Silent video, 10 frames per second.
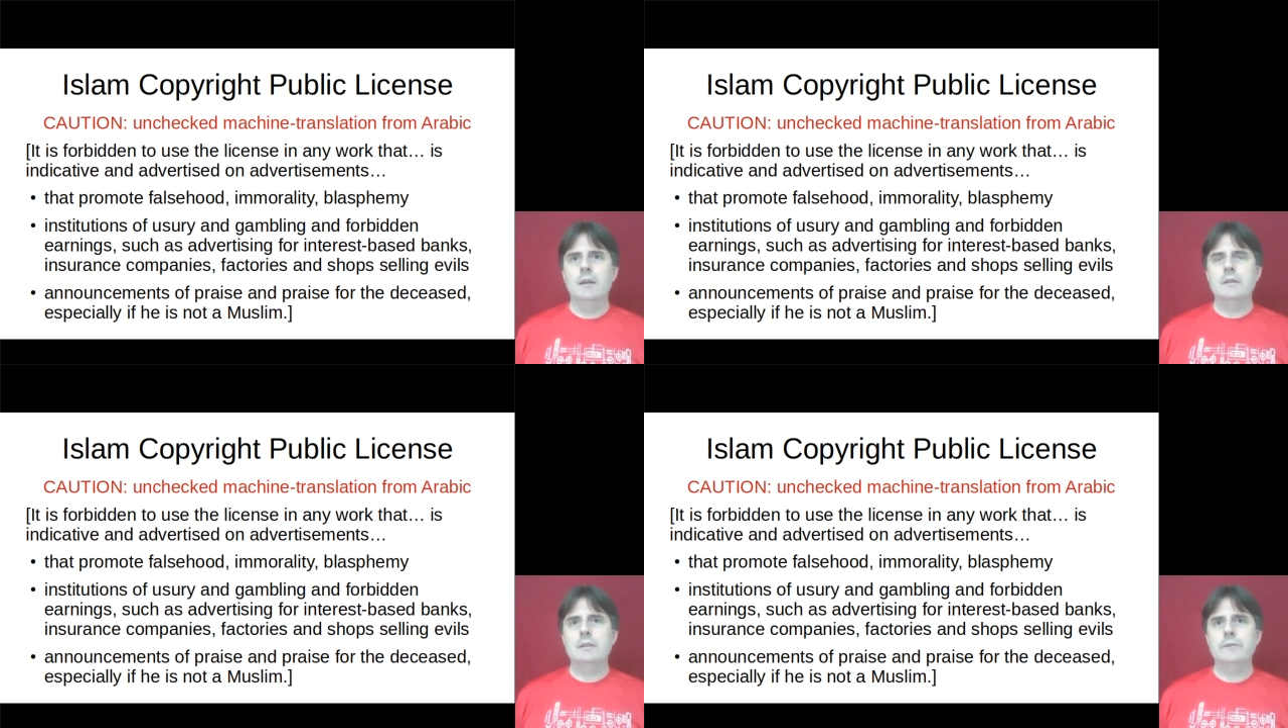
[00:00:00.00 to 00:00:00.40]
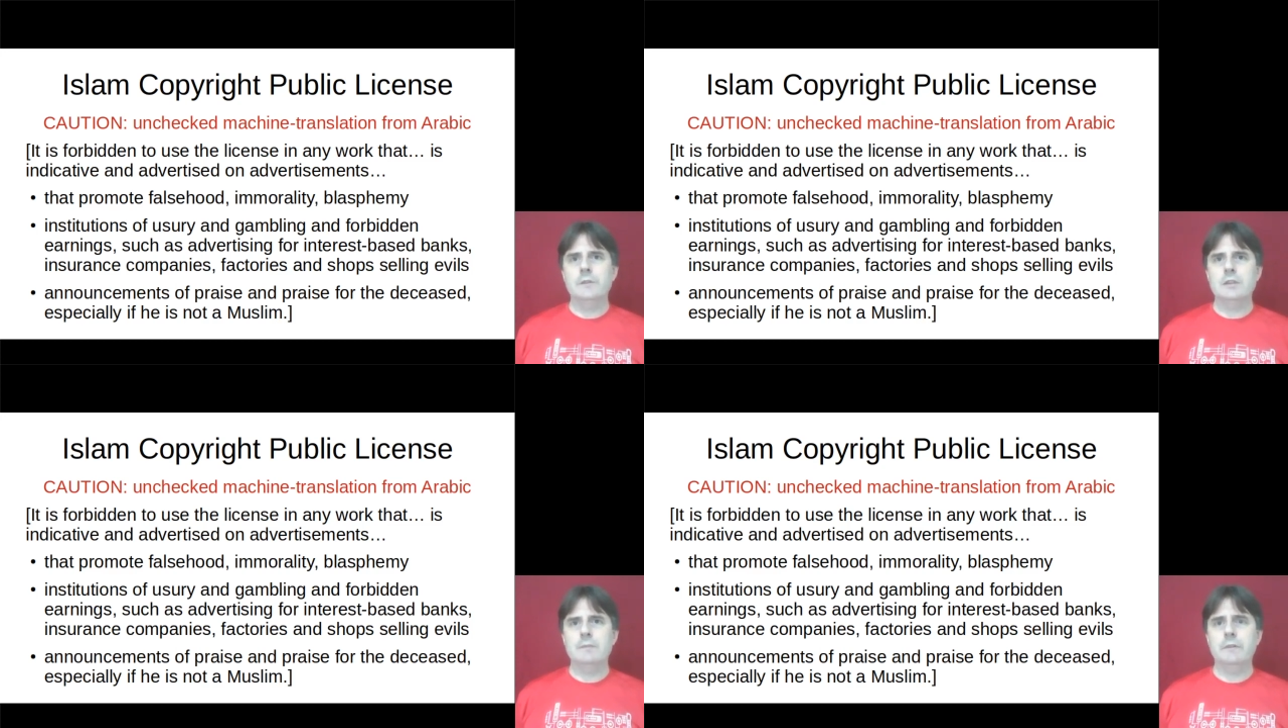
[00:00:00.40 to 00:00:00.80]

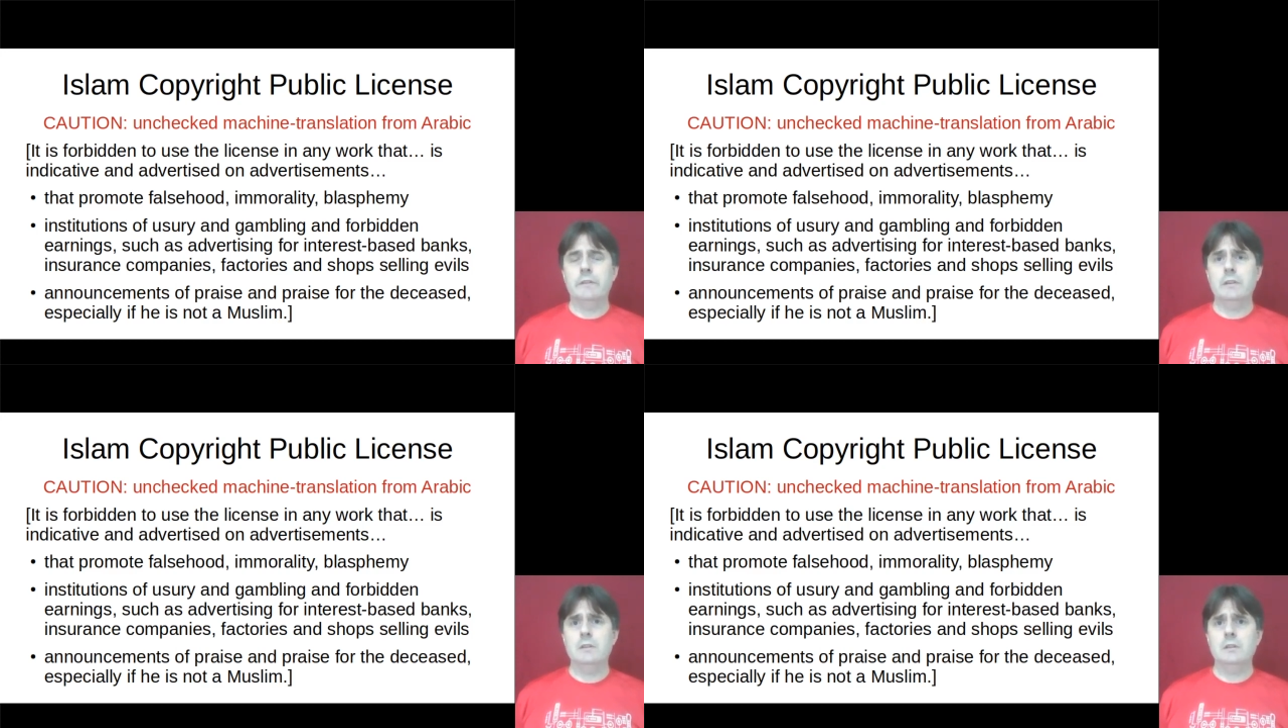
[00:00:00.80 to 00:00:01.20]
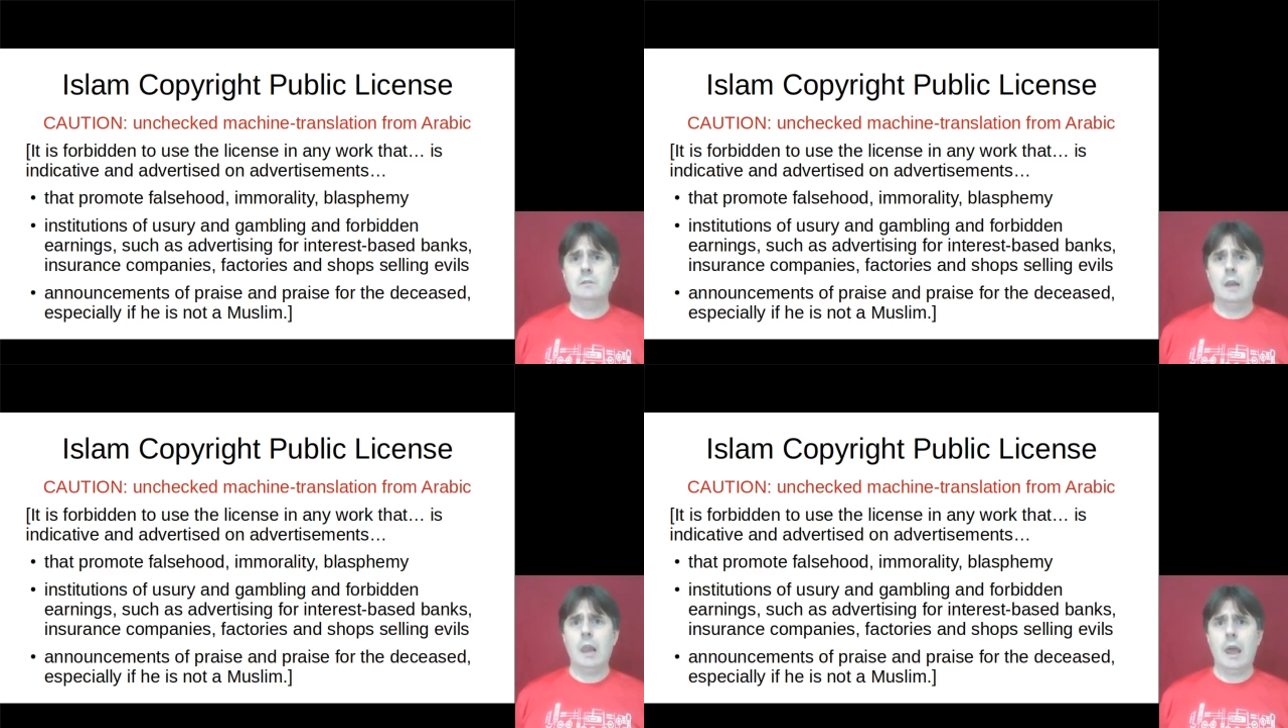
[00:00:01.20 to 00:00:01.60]
sufficient precision
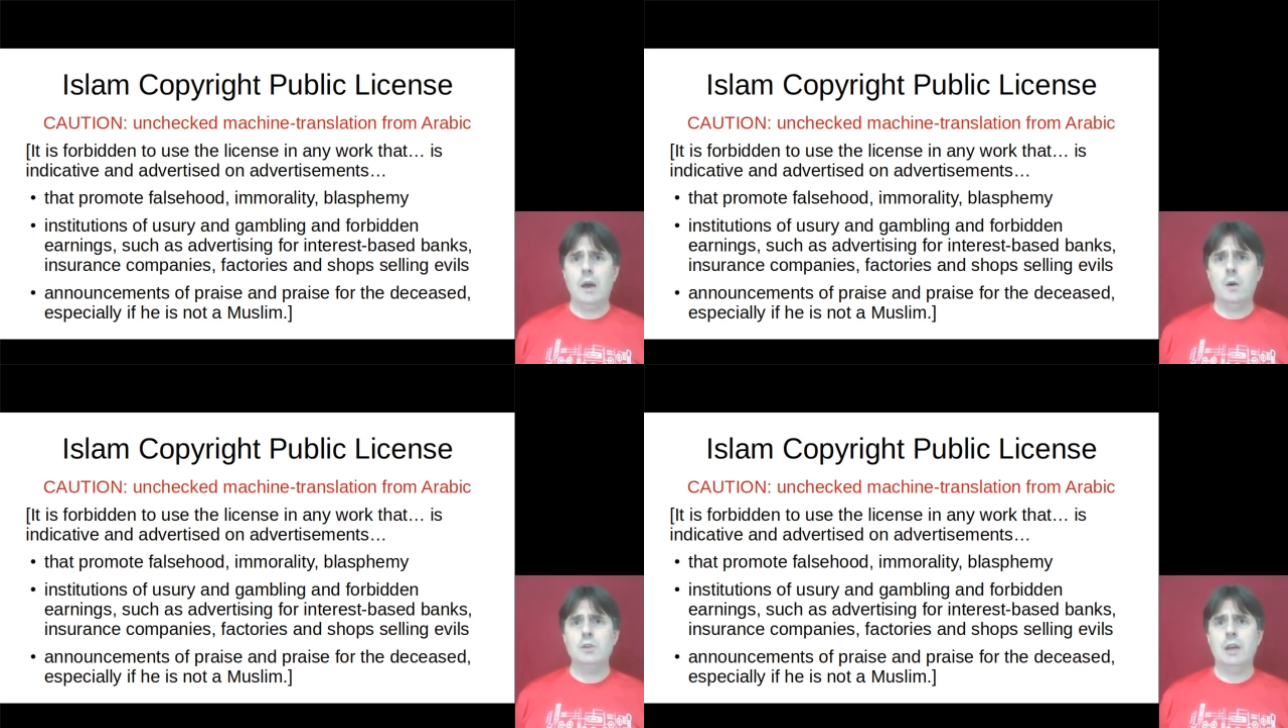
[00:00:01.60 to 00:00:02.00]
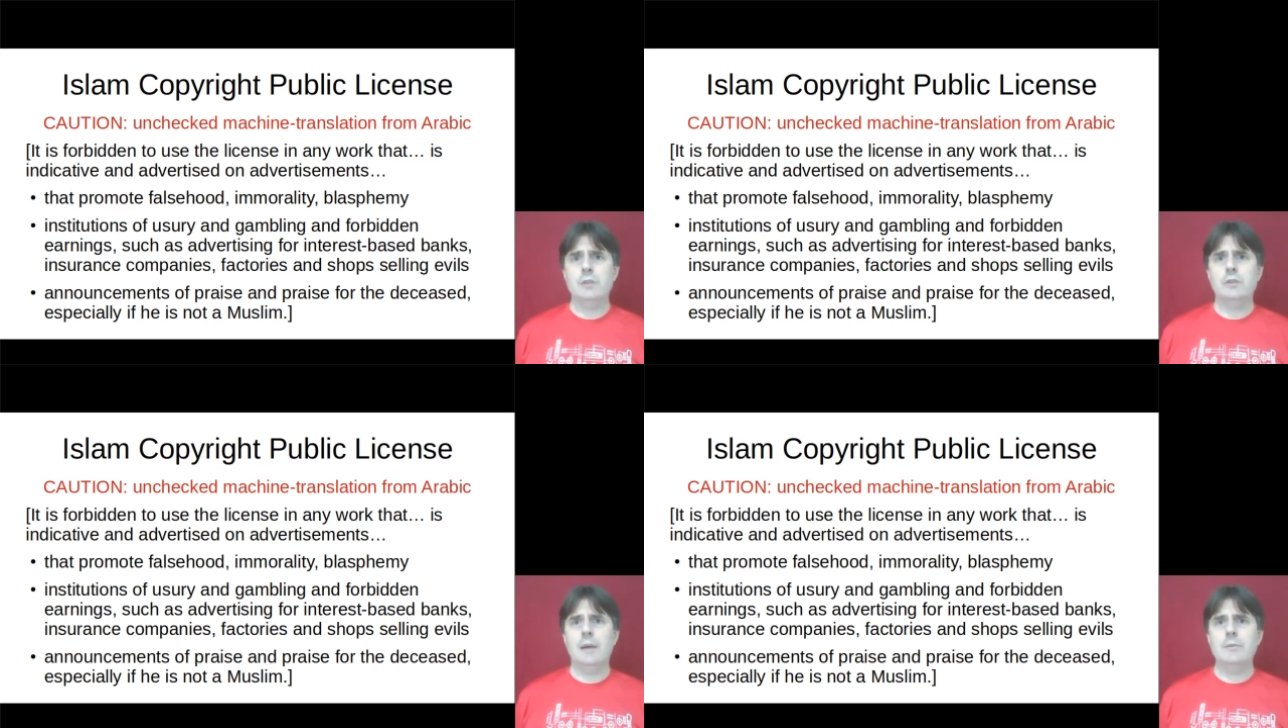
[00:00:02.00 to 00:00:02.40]
to allow a
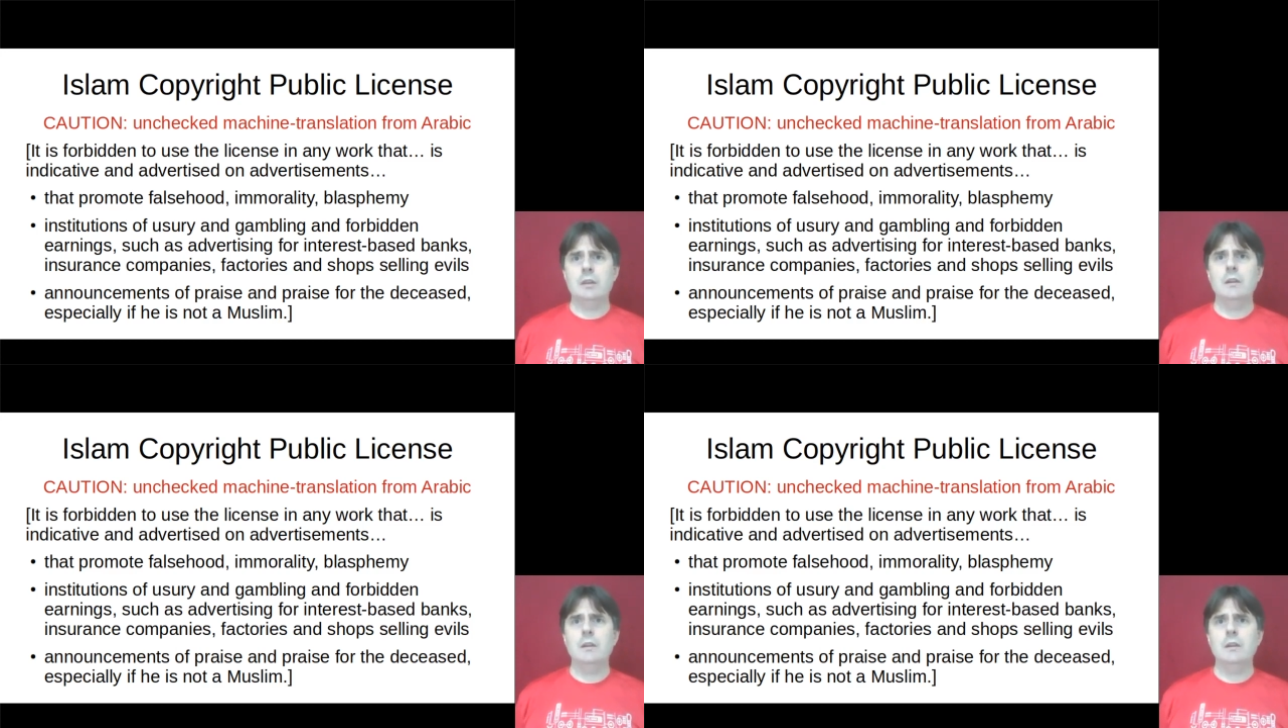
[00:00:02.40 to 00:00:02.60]
judge or arbiter